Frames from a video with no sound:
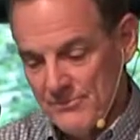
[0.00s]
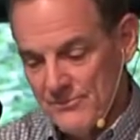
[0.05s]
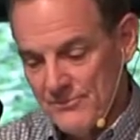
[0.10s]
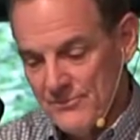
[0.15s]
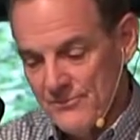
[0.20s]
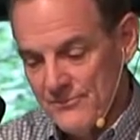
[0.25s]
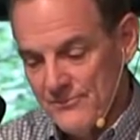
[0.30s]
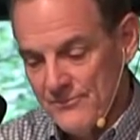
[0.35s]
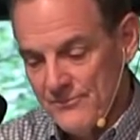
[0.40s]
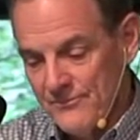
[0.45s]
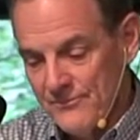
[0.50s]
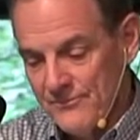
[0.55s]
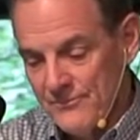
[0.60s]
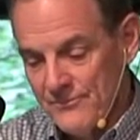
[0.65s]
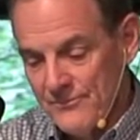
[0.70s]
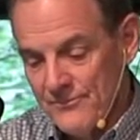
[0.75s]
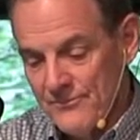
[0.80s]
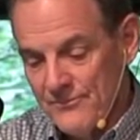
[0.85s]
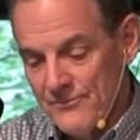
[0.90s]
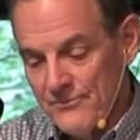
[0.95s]

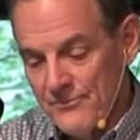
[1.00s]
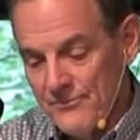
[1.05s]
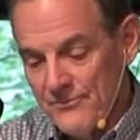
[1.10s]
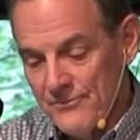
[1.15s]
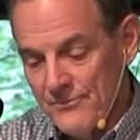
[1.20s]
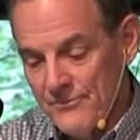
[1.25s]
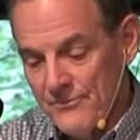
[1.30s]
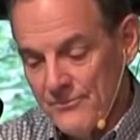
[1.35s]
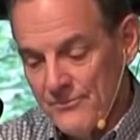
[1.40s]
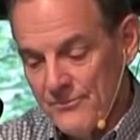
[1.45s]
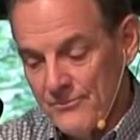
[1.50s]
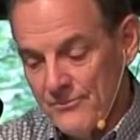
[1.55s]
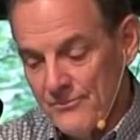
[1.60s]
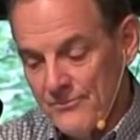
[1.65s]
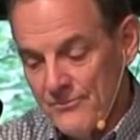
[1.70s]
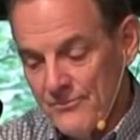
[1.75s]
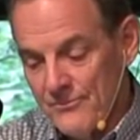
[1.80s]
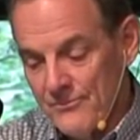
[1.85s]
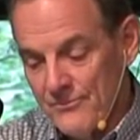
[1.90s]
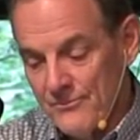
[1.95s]

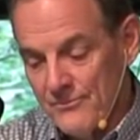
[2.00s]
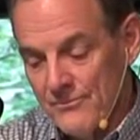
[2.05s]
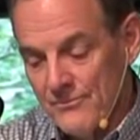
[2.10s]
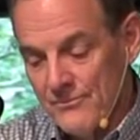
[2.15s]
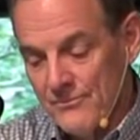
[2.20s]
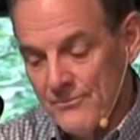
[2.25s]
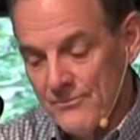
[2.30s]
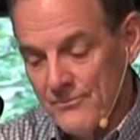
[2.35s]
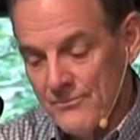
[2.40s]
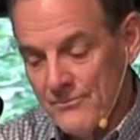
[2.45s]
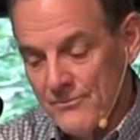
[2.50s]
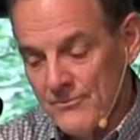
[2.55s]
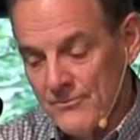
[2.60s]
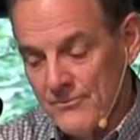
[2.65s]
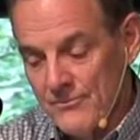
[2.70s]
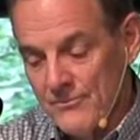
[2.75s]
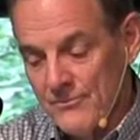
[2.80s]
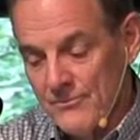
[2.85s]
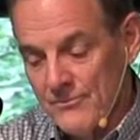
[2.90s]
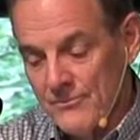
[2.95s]

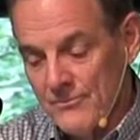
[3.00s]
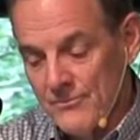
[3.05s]
Nobody speaks.